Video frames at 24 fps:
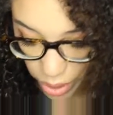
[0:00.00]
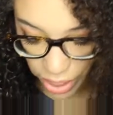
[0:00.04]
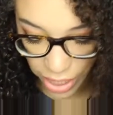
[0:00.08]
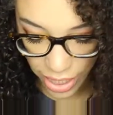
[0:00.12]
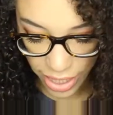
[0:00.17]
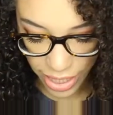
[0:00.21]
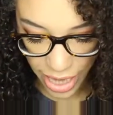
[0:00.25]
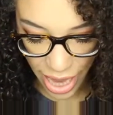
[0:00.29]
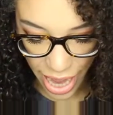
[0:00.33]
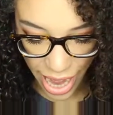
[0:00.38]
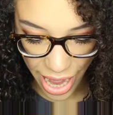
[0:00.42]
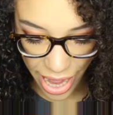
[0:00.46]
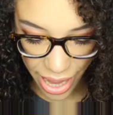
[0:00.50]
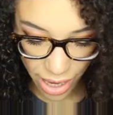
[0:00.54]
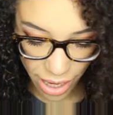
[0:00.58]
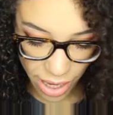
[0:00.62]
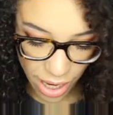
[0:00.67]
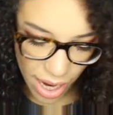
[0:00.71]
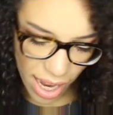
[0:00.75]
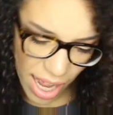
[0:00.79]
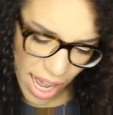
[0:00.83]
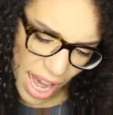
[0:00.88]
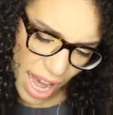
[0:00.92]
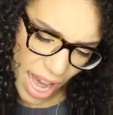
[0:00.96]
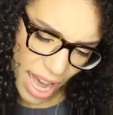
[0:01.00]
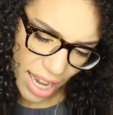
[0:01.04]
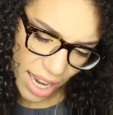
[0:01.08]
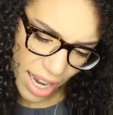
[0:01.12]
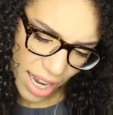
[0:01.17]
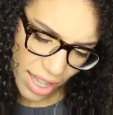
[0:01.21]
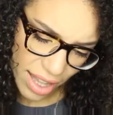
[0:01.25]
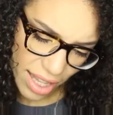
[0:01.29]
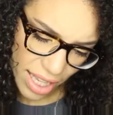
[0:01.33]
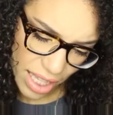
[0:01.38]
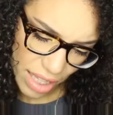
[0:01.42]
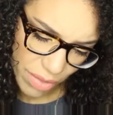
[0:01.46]
where it's at. I
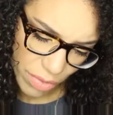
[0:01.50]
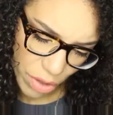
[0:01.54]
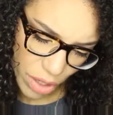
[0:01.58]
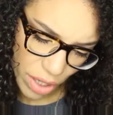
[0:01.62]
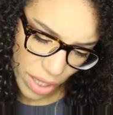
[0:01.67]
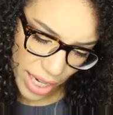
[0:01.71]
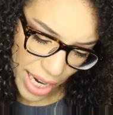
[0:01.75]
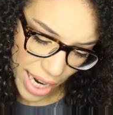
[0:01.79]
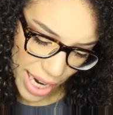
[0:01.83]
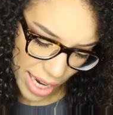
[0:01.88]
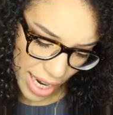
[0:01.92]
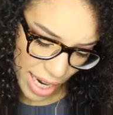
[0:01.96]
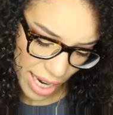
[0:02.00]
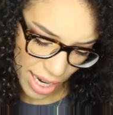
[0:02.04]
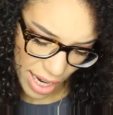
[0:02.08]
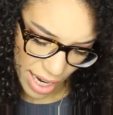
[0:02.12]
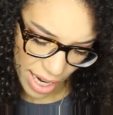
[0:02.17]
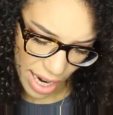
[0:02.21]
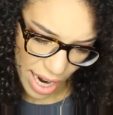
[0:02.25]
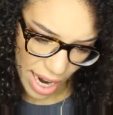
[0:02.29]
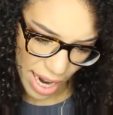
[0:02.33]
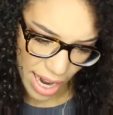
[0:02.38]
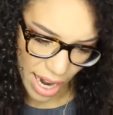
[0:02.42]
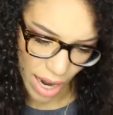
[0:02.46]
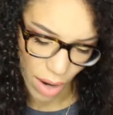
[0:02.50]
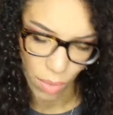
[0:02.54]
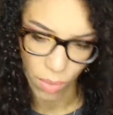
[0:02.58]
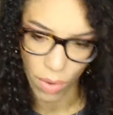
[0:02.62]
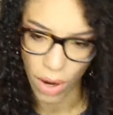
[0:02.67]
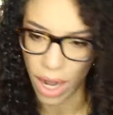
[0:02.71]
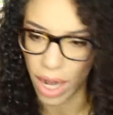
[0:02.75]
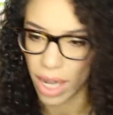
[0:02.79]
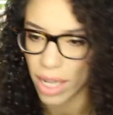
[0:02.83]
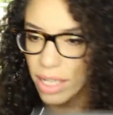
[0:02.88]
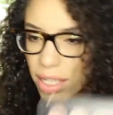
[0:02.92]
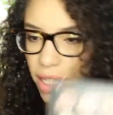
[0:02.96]
got this for $9.99 at
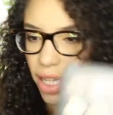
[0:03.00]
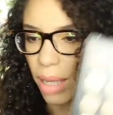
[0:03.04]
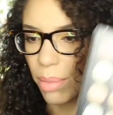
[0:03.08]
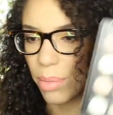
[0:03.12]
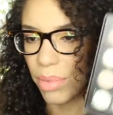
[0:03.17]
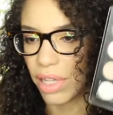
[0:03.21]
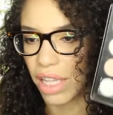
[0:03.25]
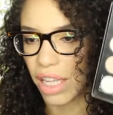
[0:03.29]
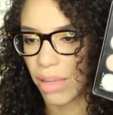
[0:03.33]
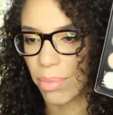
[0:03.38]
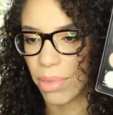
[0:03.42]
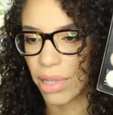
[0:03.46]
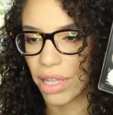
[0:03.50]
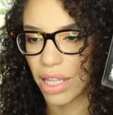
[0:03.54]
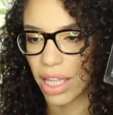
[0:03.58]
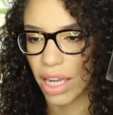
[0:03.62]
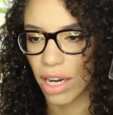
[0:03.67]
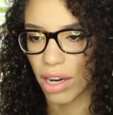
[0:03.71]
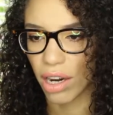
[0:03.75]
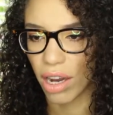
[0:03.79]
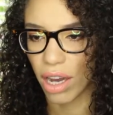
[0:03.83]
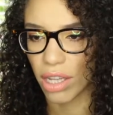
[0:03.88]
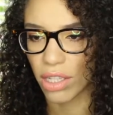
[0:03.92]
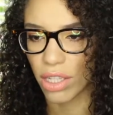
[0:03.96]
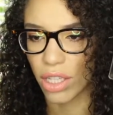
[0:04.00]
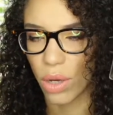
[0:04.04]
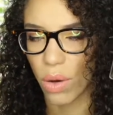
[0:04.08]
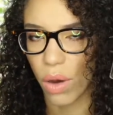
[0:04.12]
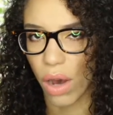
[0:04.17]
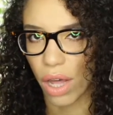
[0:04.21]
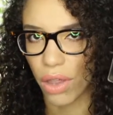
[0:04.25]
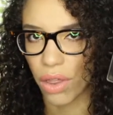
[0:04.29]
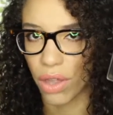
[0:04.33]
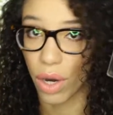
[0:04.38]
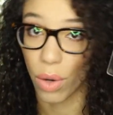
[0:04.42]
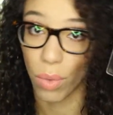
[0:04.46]
Ross, I believe, but they're also
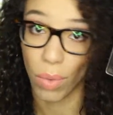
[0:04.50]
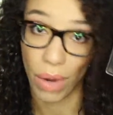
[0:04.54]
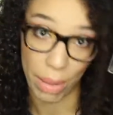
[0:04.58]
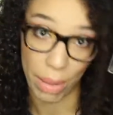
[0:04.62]
on their